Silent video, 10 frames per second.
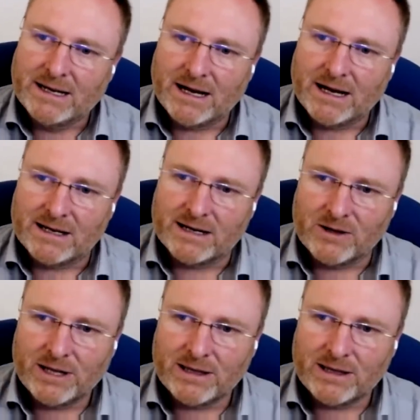I don't
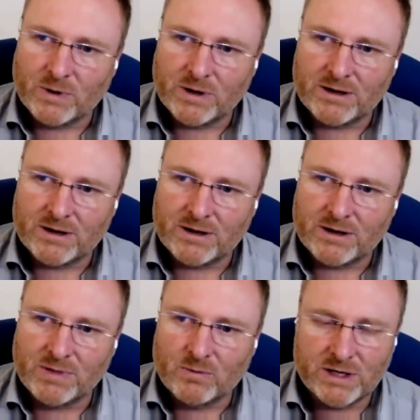think that we're going to
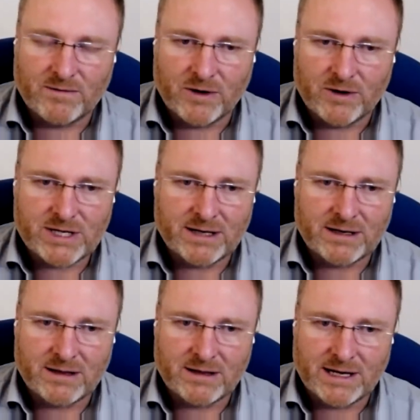be rid of load shedding in the
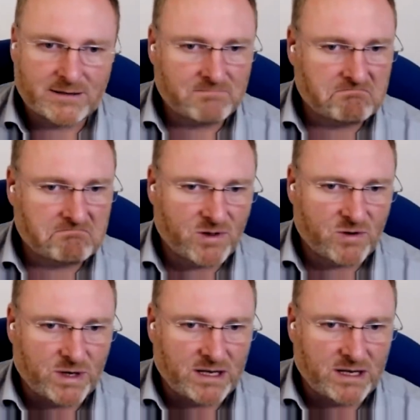next
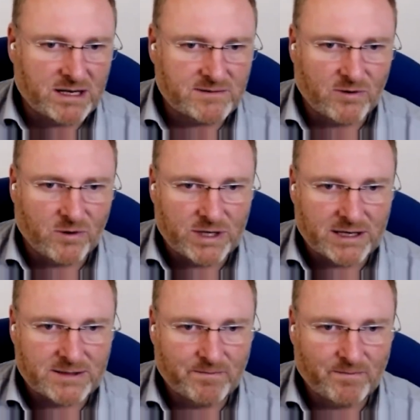3 years, 4 years.